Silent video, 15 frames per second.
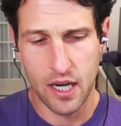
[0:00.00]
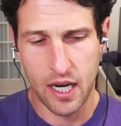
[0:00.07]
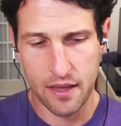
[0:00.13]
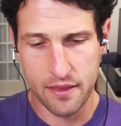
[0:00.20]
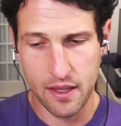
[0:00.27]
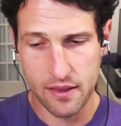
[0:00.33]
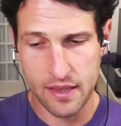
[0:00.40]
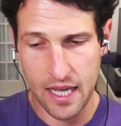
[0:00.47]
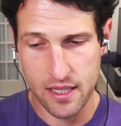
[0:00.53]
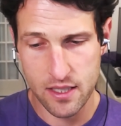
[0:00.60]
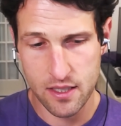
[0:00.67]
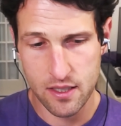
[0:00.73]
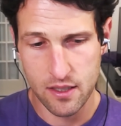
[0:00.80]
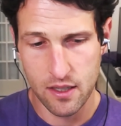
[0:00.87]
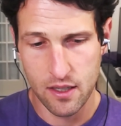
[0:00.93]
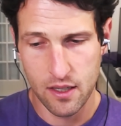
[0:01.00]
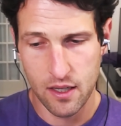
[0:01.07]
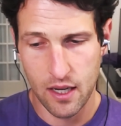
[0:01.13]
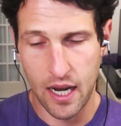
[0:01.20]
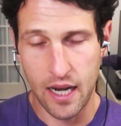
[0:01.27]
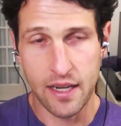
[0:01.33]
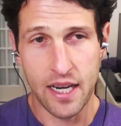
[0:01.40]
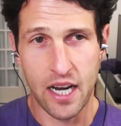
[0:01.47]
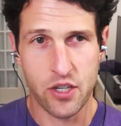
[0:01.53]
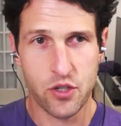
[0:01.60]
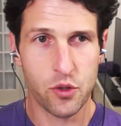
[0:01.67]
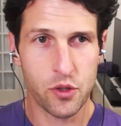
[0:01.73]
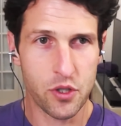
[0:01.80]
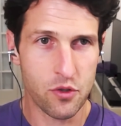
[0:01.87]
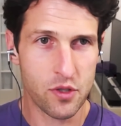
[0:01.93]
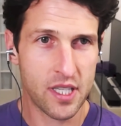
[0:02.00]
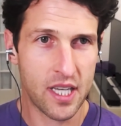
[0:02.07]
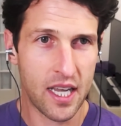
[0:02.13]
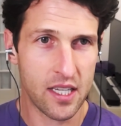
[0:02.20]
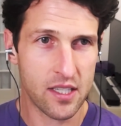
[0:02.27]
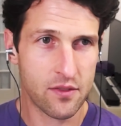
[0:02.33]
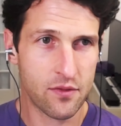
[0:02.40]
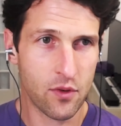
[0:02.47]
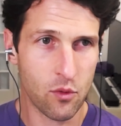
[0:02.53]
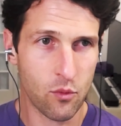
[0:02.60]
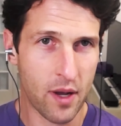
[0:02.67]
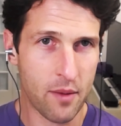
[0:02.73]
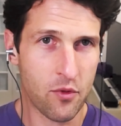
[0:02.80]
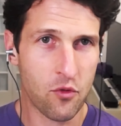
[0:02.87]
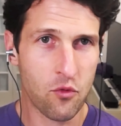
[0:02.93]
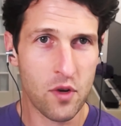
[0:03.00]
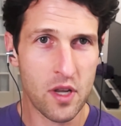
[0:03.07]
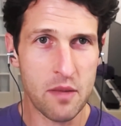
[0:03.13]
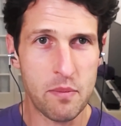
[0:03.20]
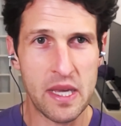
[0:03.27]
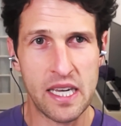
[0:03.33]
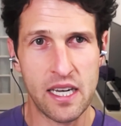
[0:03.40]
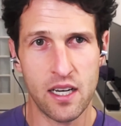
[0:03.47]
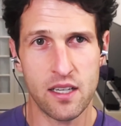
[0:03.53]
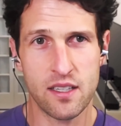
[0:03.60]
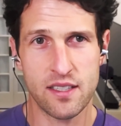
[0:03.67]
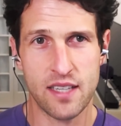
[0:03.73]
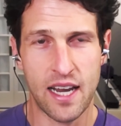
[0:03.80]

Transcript: I think that's a natural use case for Web3 because